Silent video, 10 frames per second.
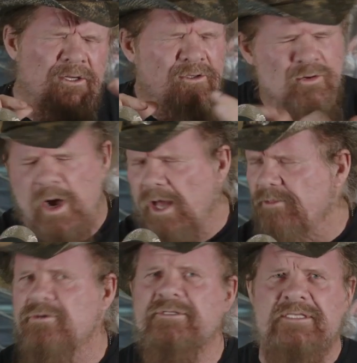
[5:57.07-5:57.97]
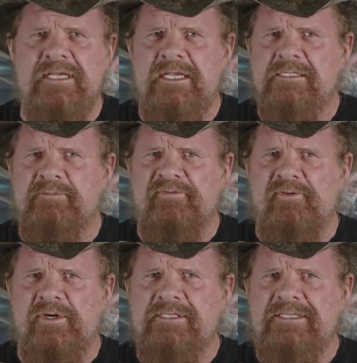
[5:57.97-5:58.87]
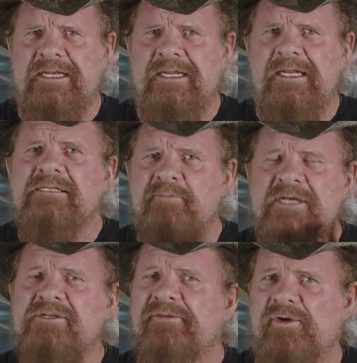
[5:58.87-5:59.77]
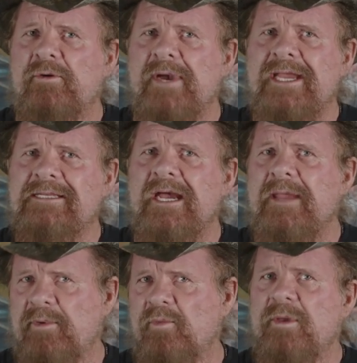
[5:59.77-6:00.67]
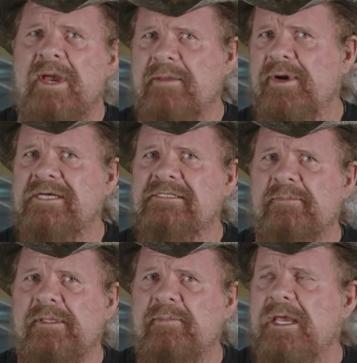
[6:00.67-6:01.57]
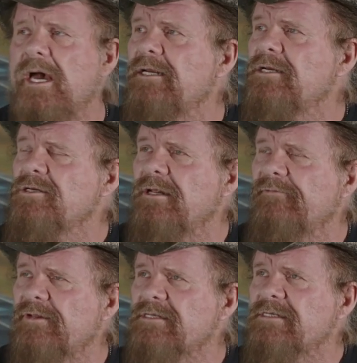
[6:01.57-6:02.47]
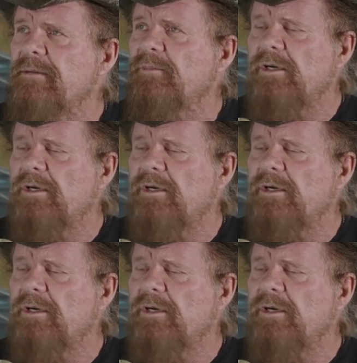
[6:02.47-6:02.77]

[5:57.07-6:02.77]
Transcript: Do all those things before you send in, especially if you're my type and we might possibly be auditioning for the same